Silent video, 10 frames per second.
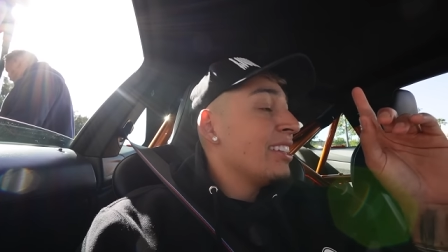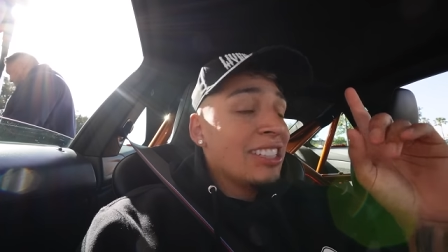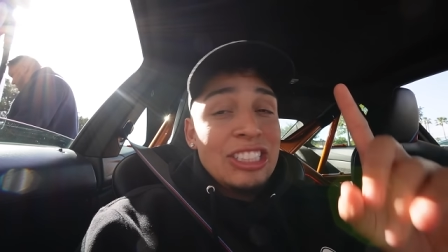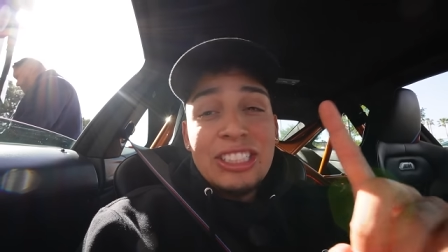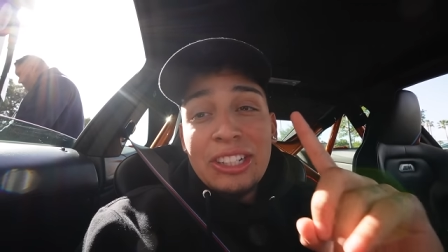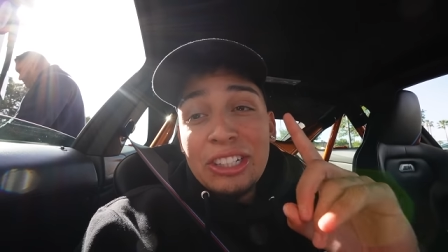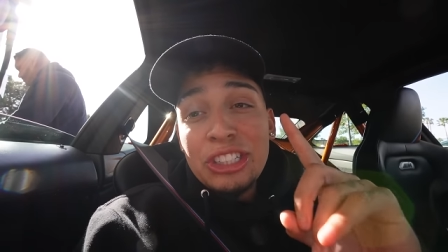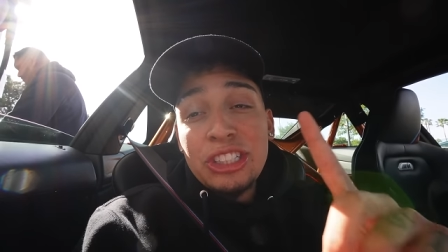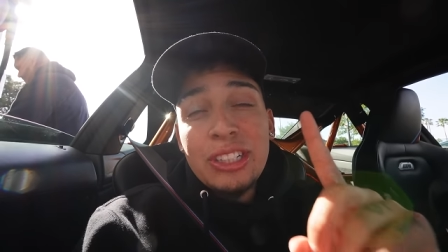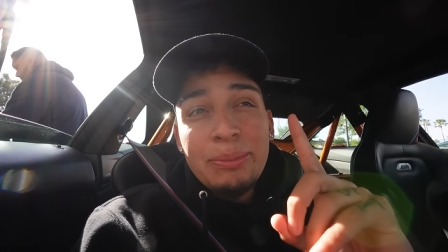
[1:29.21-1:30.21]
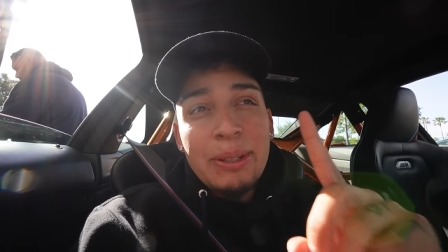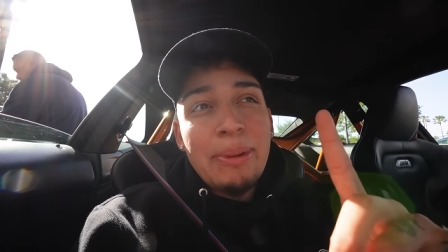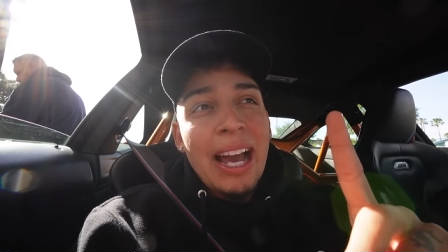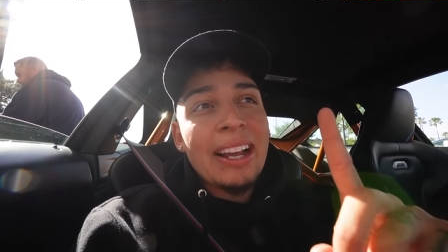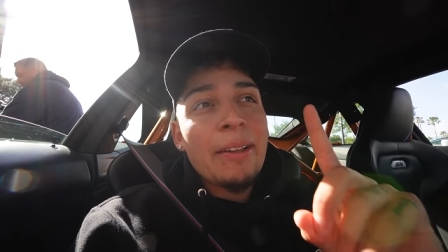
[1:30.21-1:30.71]
The G T R should be
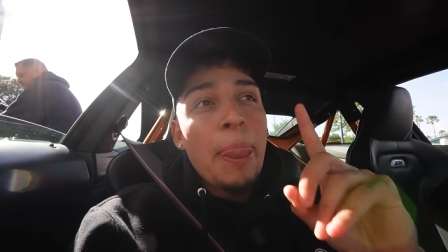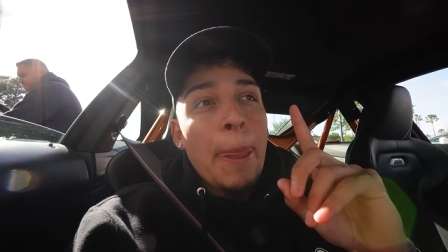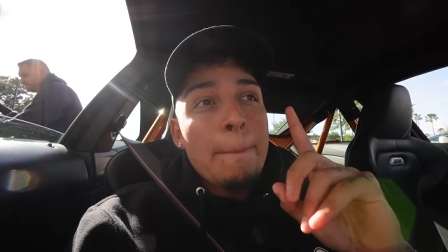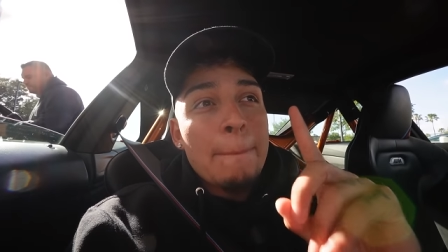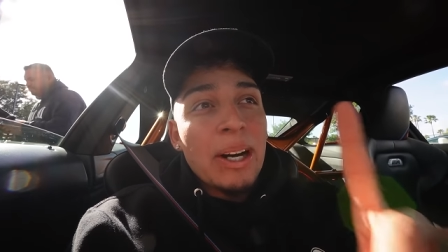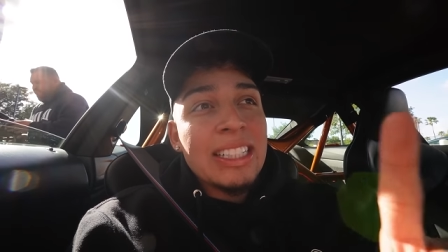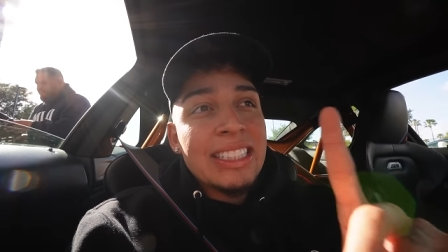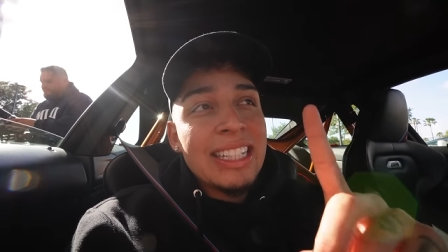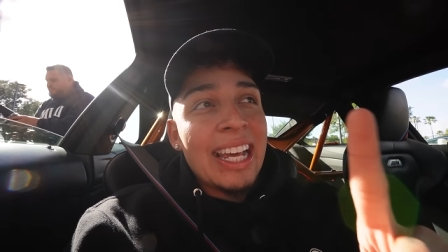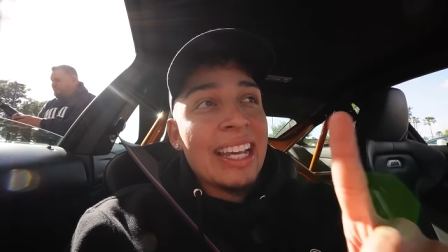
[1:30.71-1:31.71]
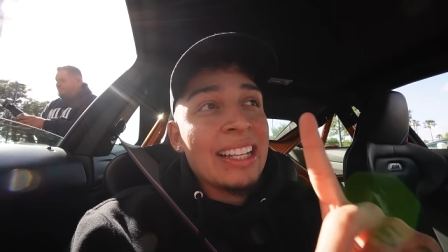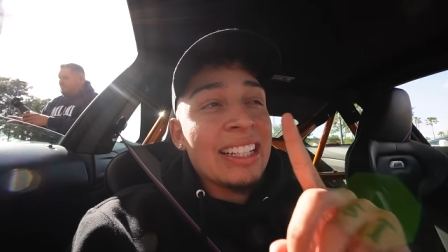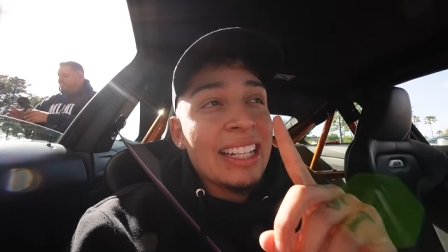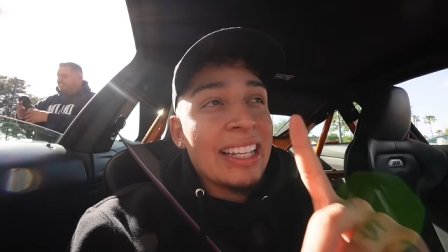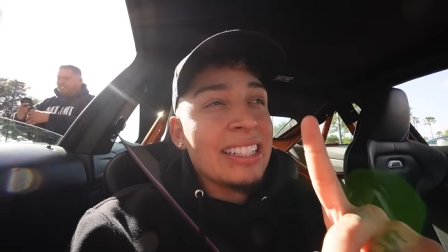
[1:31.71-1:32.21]
back Monday,
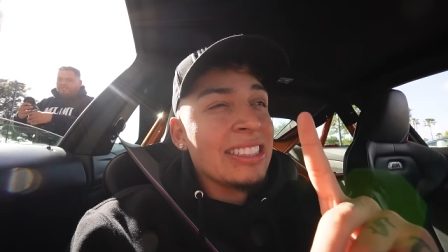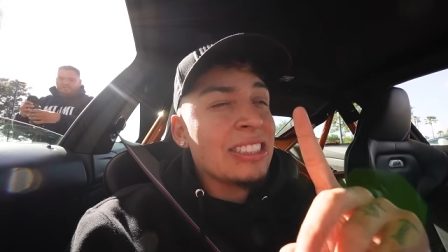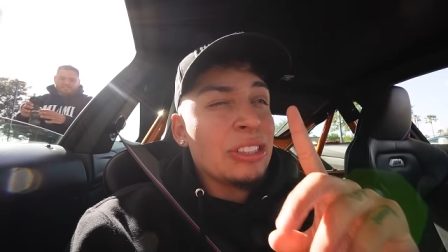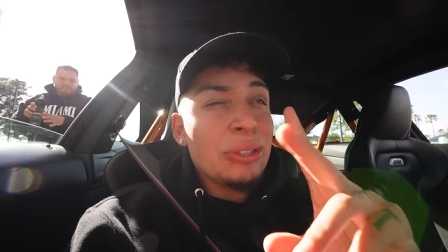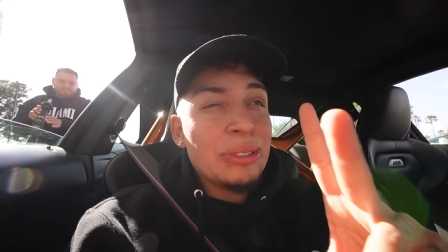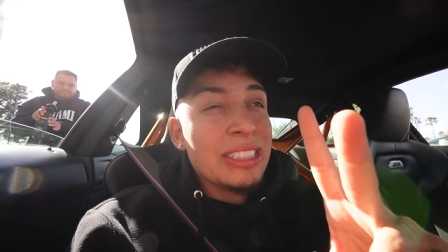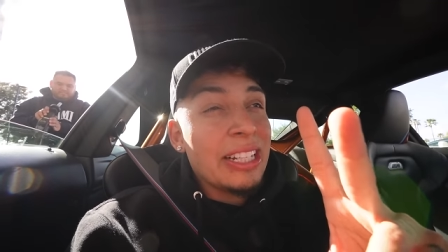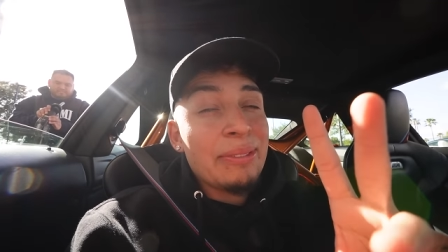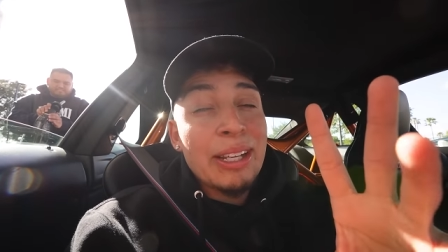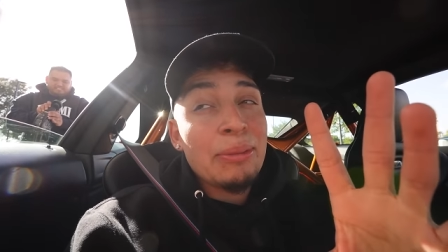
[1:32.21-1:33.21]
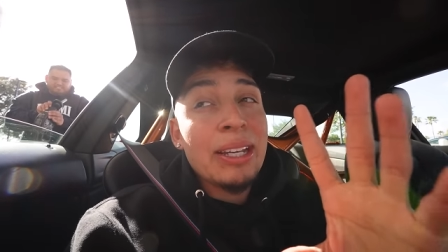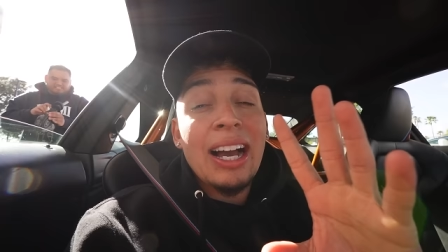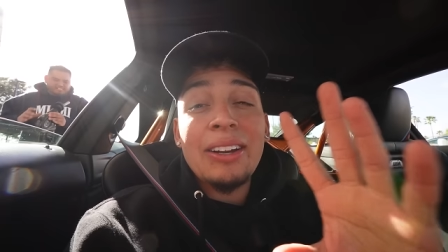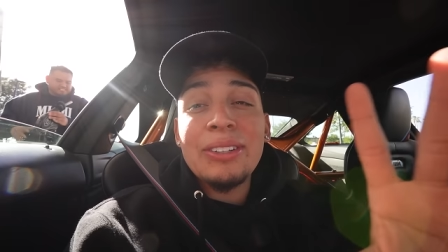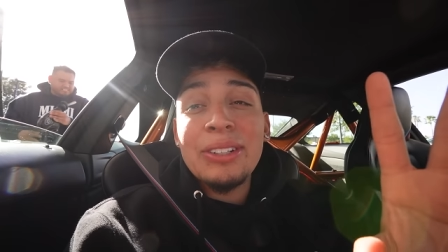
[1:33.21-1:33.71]
latest Tuesday maybe,
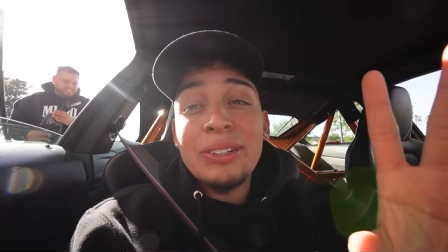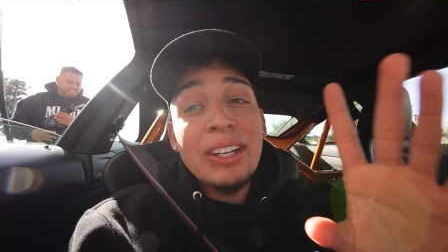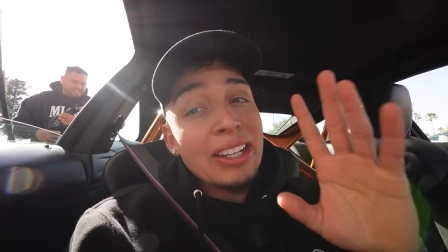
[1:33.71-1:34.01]
I don't know.